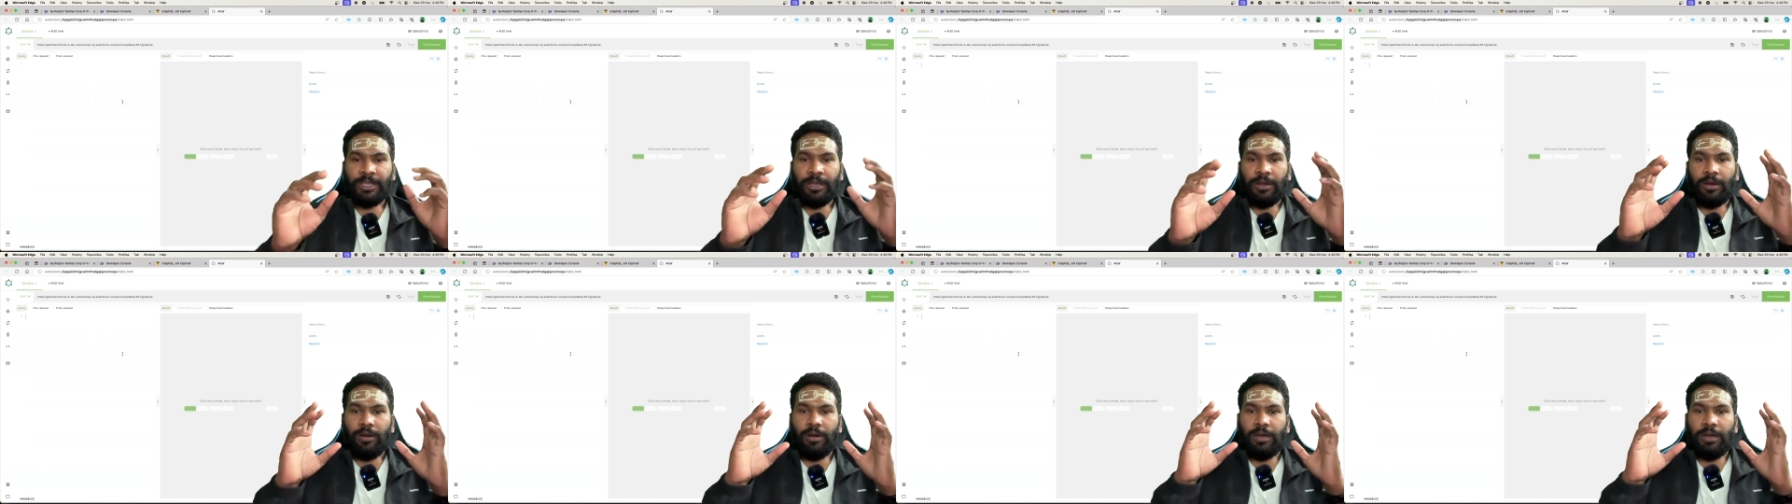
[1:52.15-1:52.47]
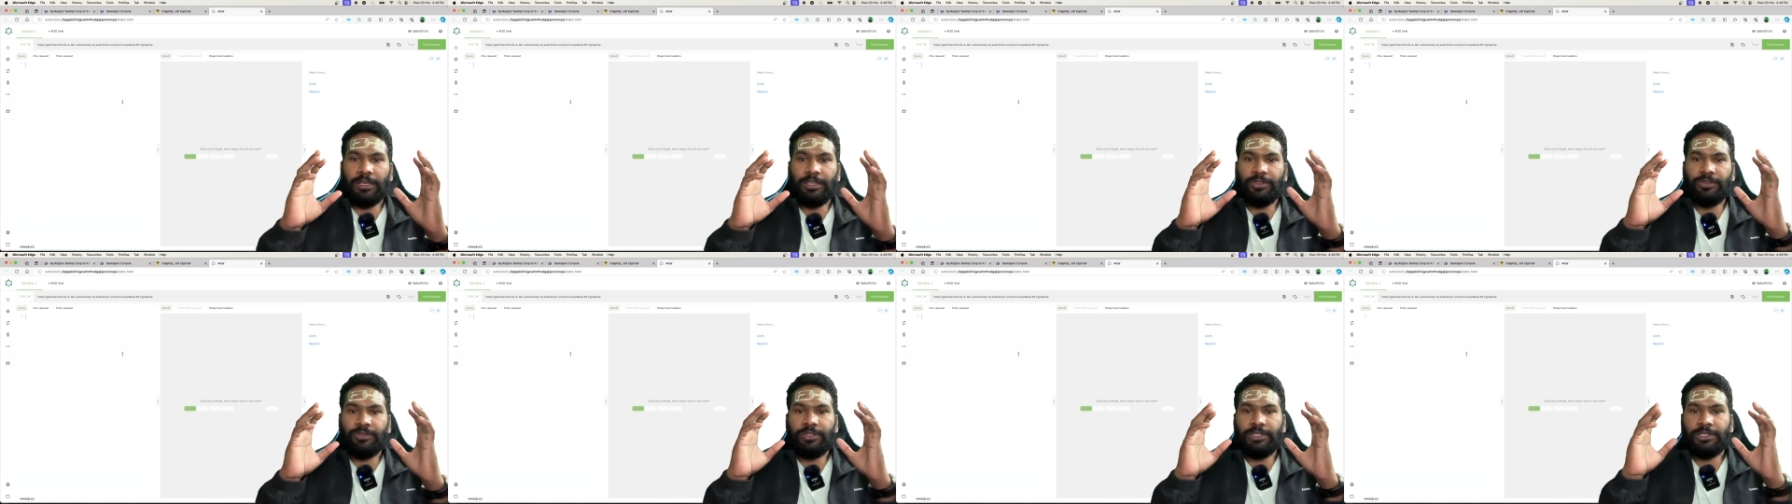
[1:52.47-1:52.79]

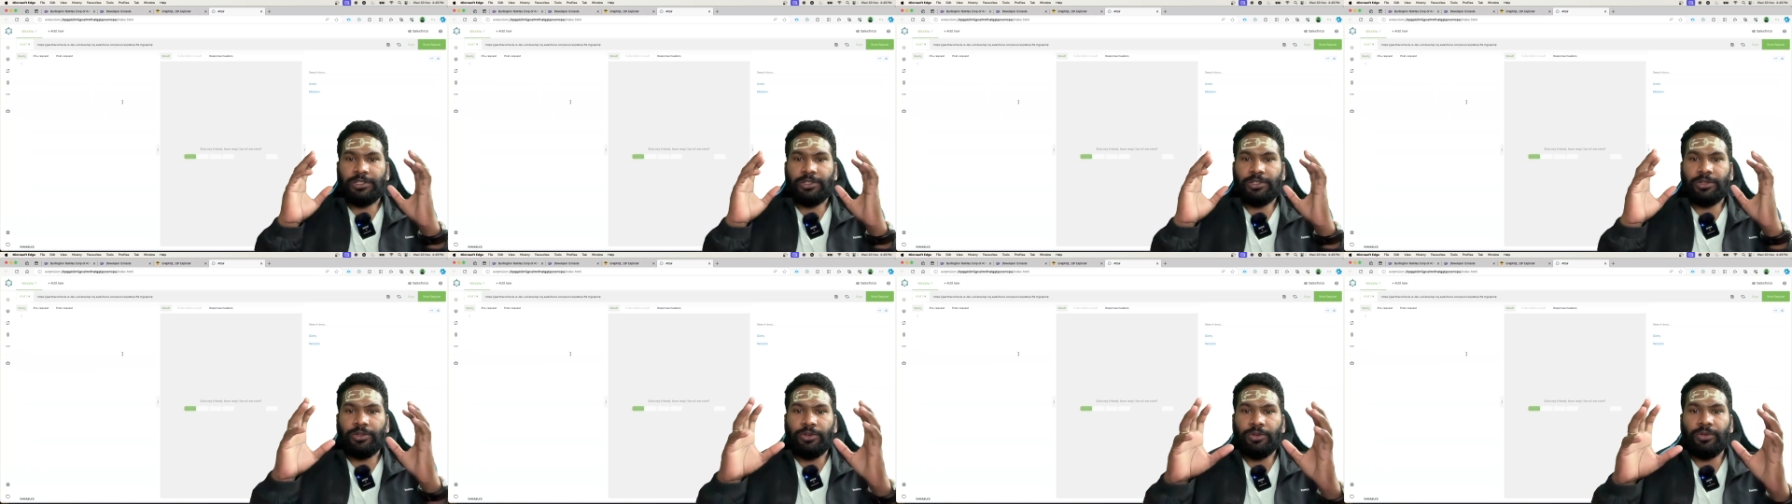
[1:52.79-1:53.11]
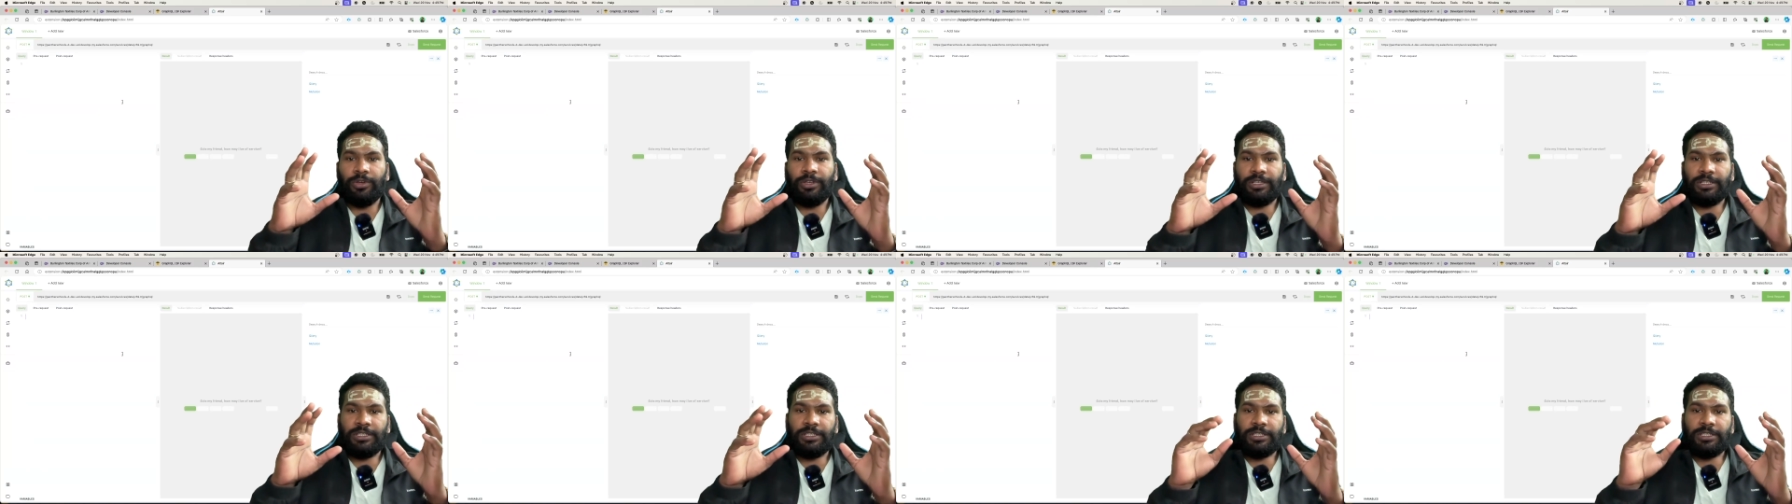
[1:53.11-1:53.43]
all you need to do
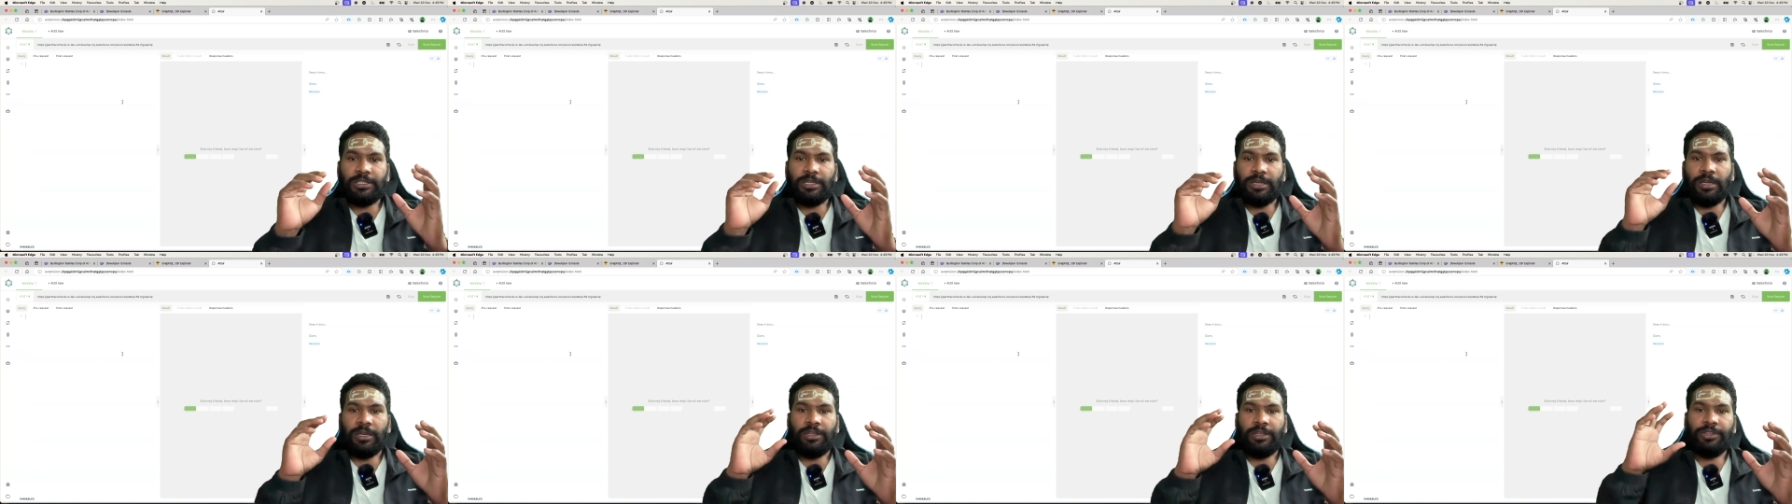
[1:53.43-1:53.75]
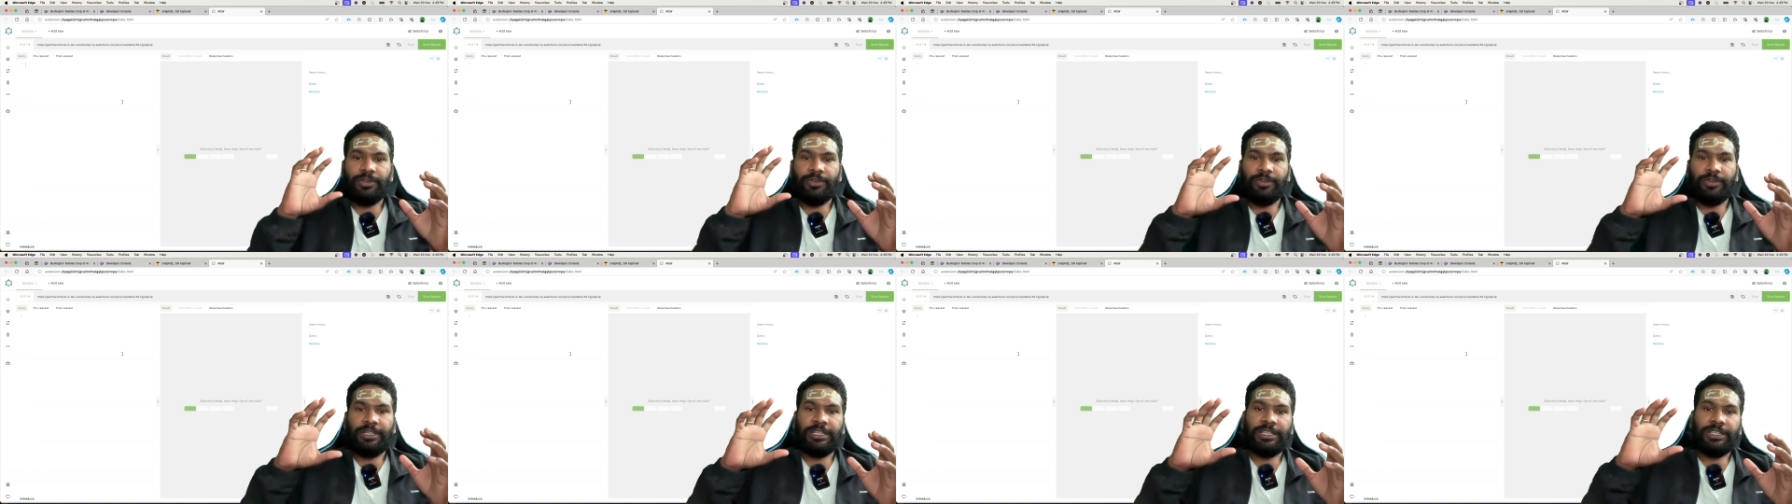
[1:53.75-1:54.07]
is
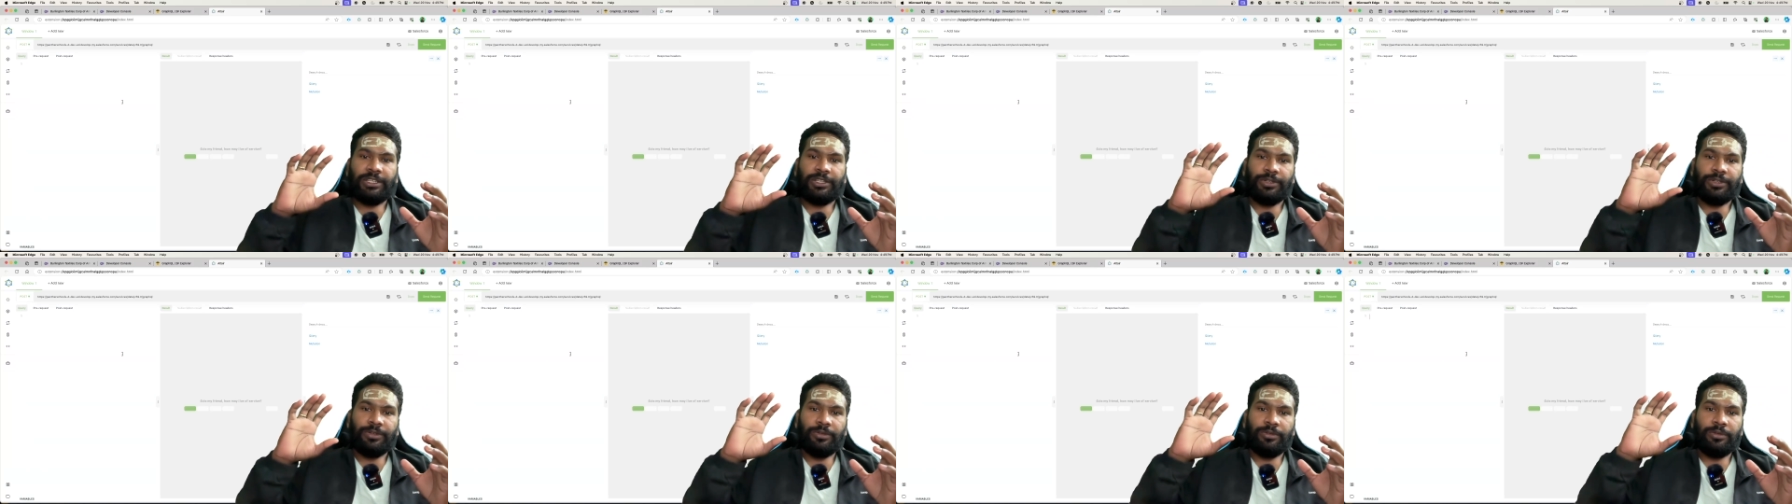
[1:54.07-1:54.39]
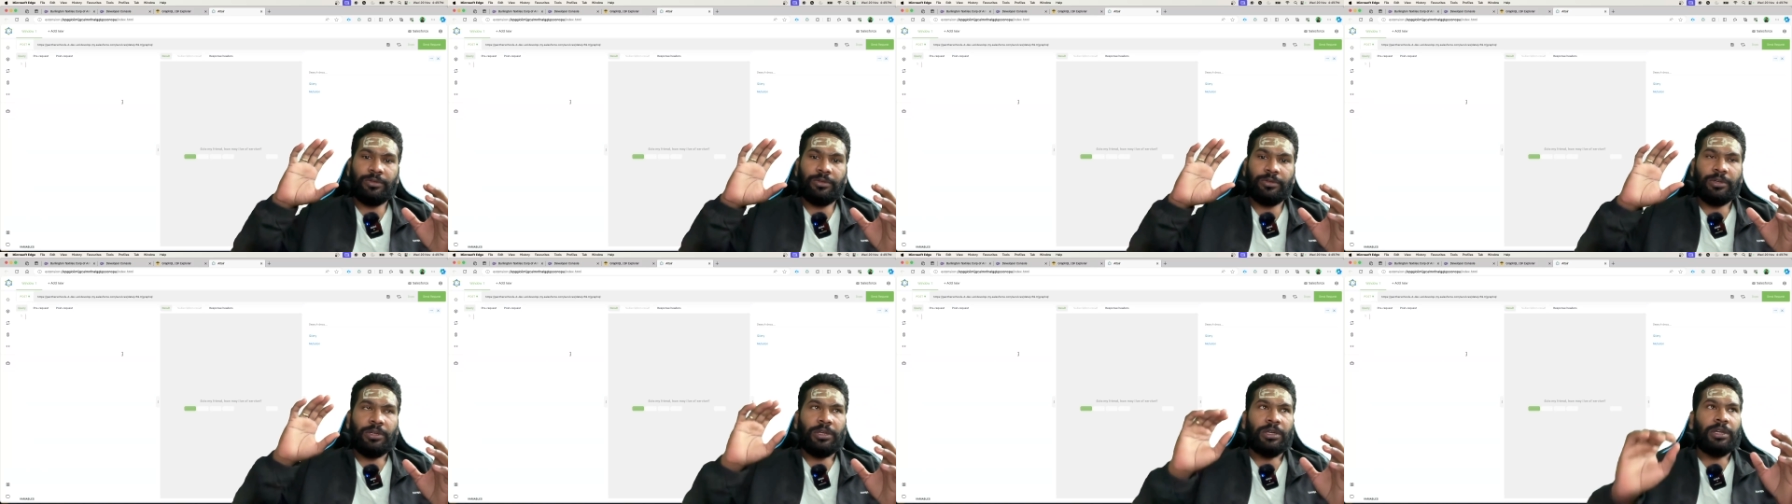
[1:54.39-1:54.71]
you need
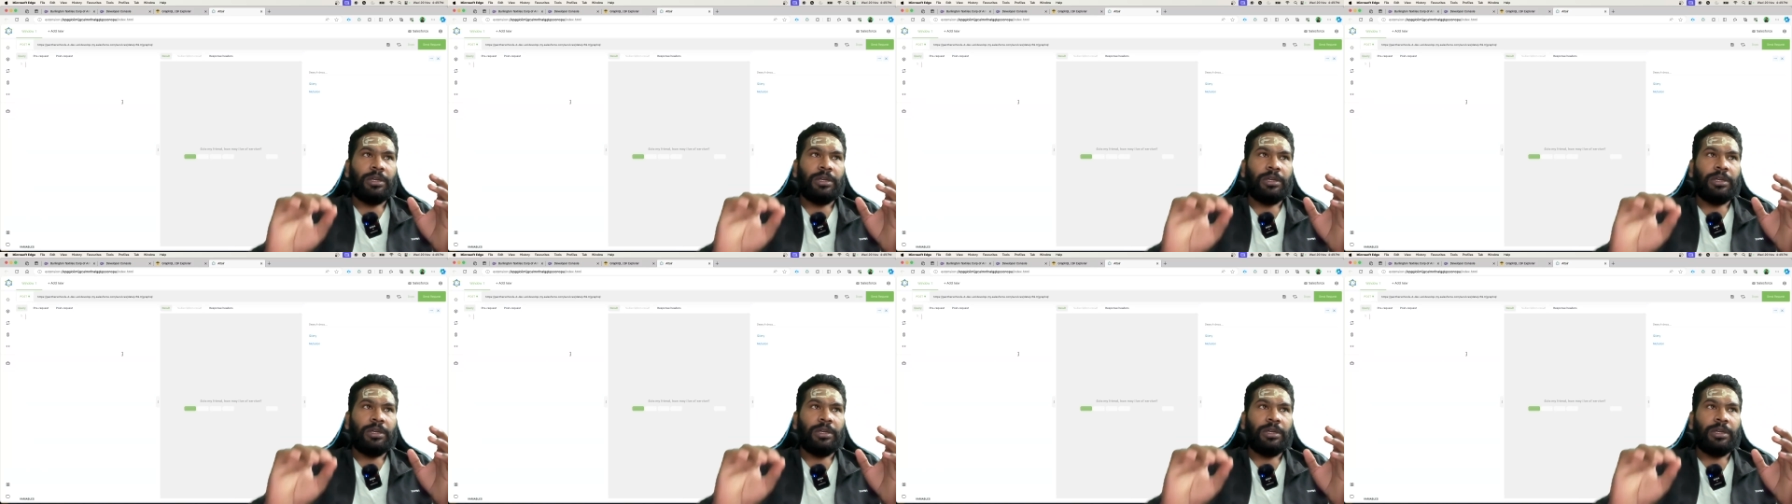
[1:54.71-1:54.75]
to